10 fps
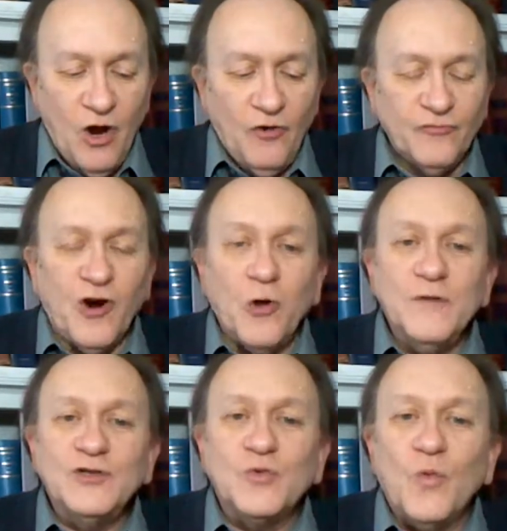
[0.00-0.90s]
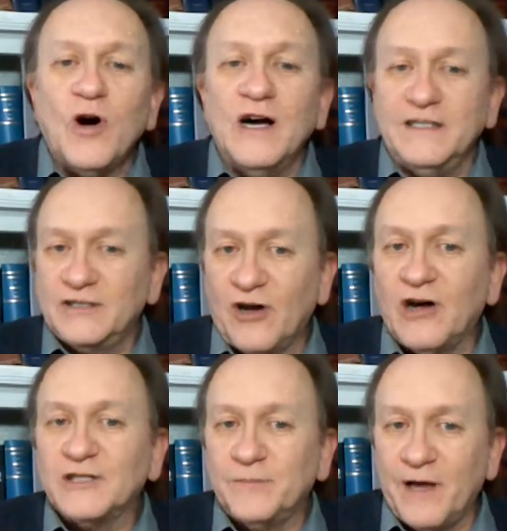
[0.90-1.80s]
Romans 1
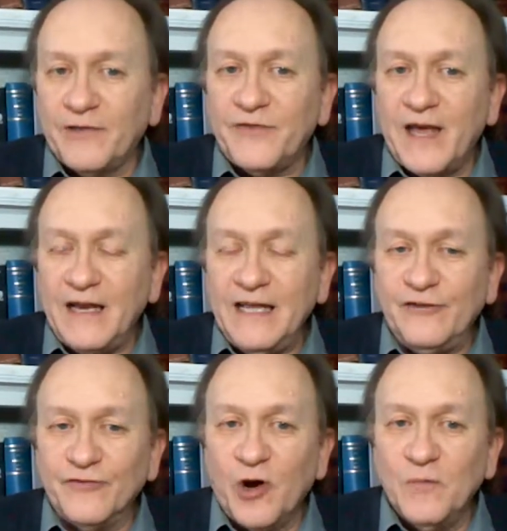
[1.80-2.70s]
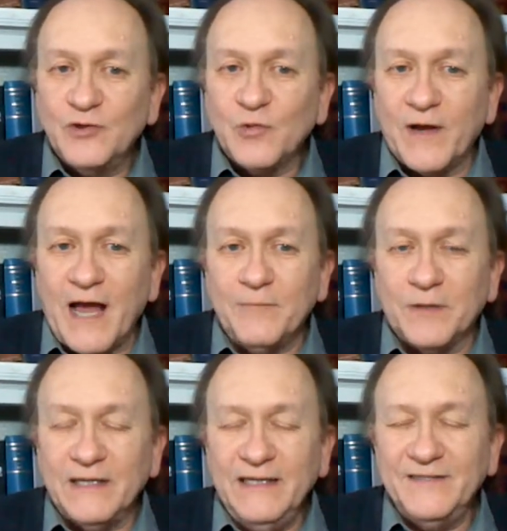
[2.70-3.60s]
talks about that. In Romans 1, I
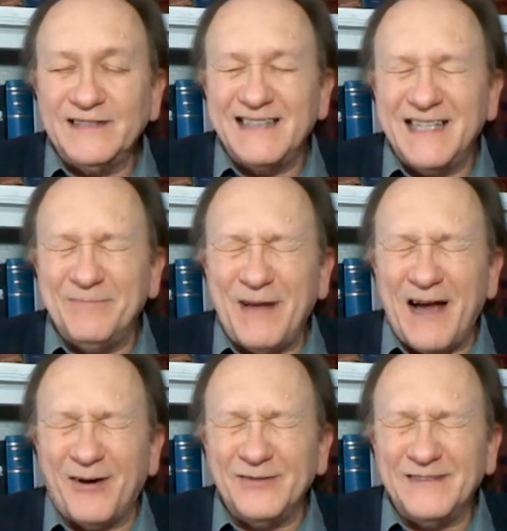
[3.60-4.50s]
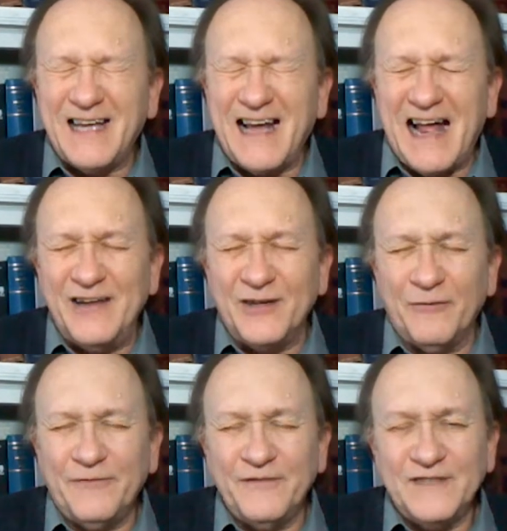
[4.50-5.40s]
believe it's in about,
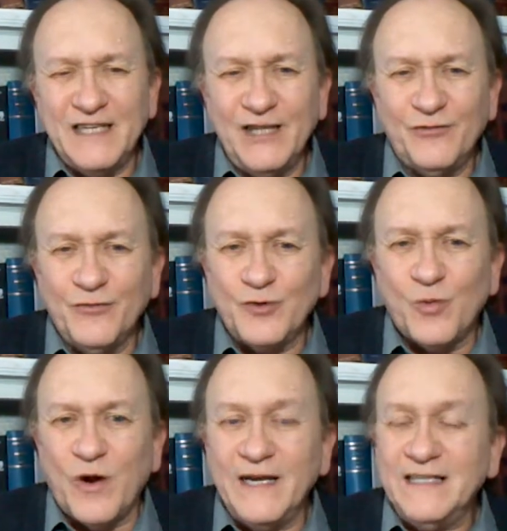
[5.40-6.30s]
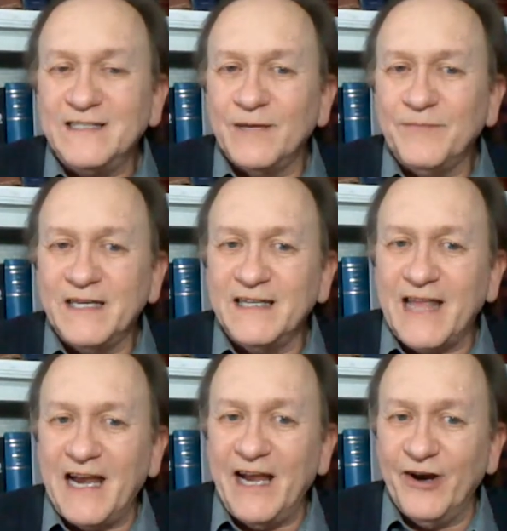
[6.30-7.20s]
15 through 20, something in
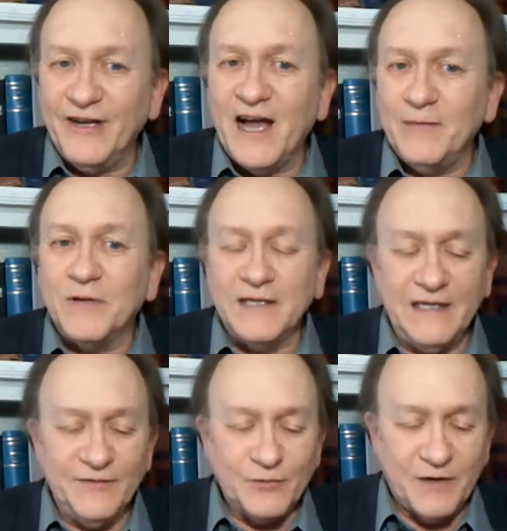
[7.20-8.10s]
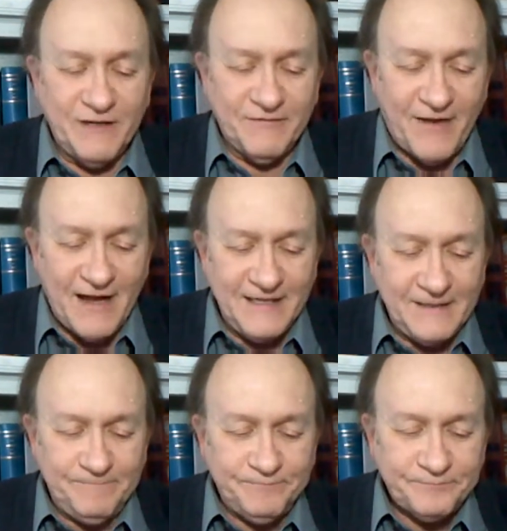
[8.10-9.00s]
that area, I believe, is where you find it.